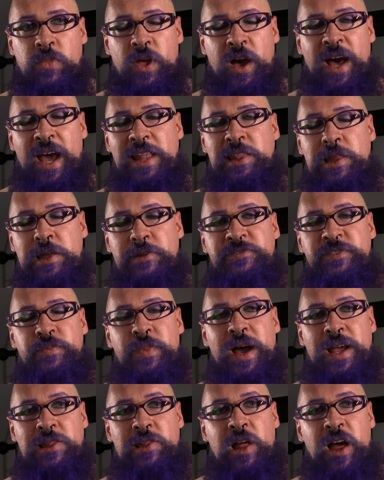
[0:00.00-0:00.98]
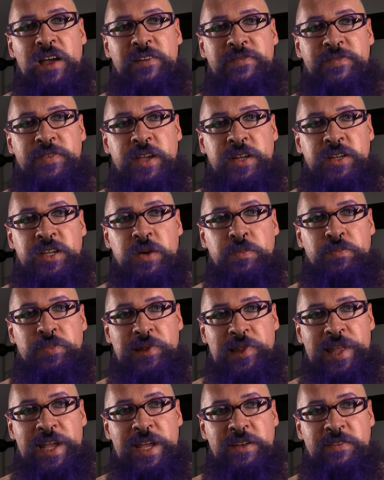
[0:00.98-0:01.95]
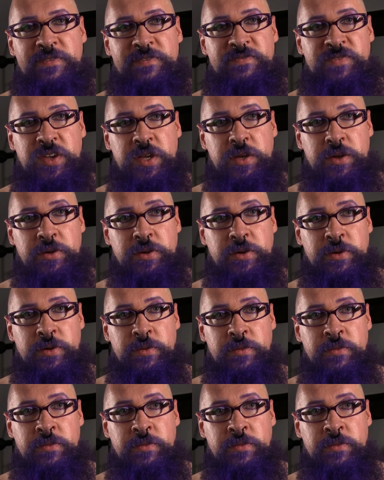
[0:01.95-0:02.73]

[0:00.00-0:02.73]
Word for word: I lived my life in complete fear.